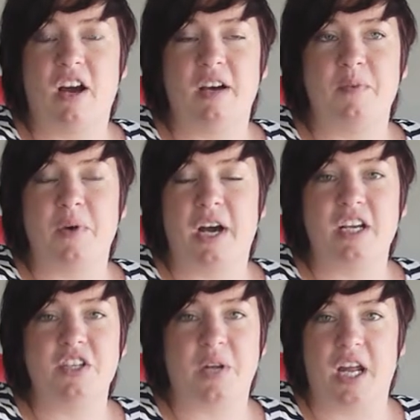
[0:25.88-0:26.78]
I
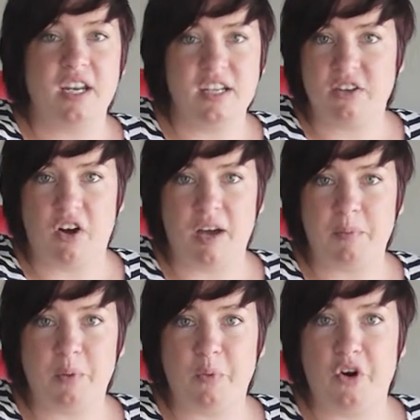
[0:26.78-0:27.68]
can do it
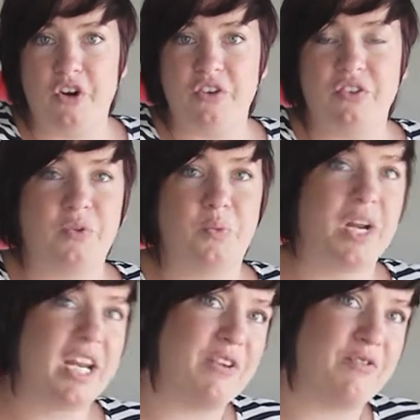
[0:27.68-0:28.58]
anytime I want,
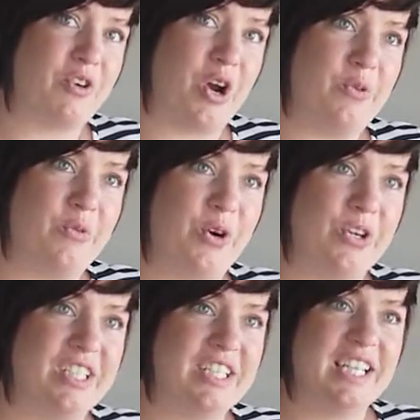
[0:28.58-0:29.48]
whenever I
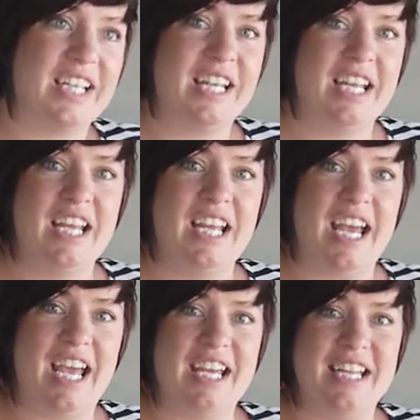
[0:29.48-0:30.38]
want,
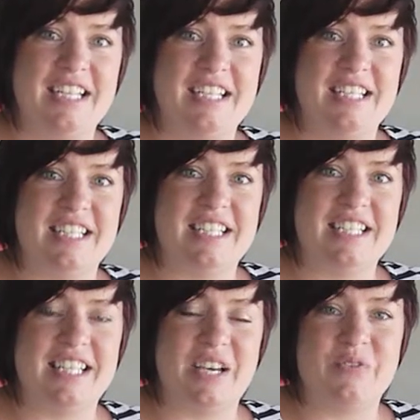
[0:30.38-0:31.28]
and
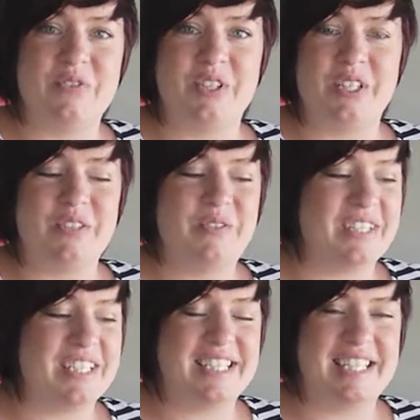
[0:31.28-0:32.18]
it definitely
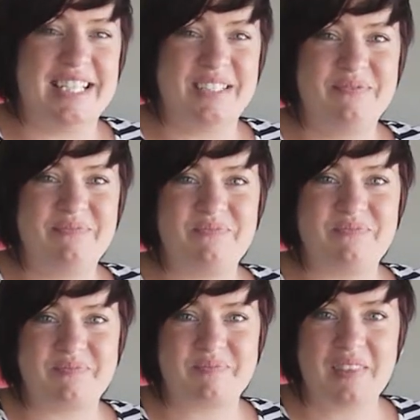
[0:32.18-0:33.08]
fits in
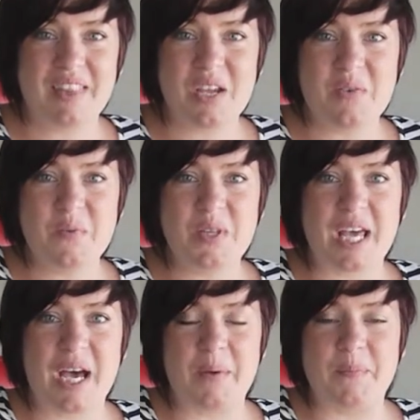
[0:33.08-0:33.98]
with
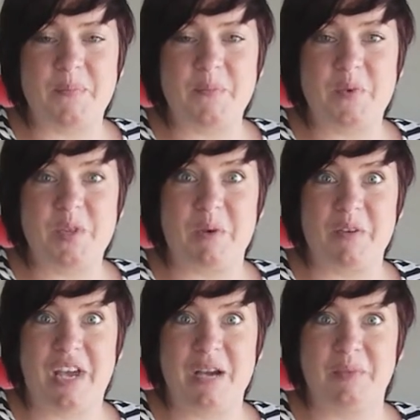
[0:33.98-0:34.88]

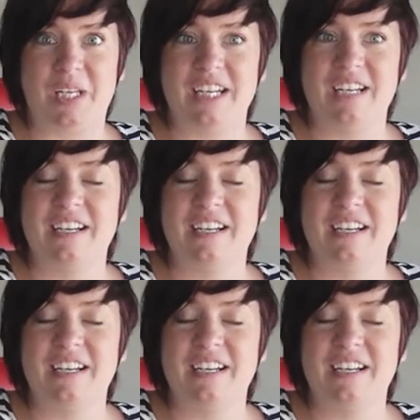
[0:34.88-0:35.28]
my family.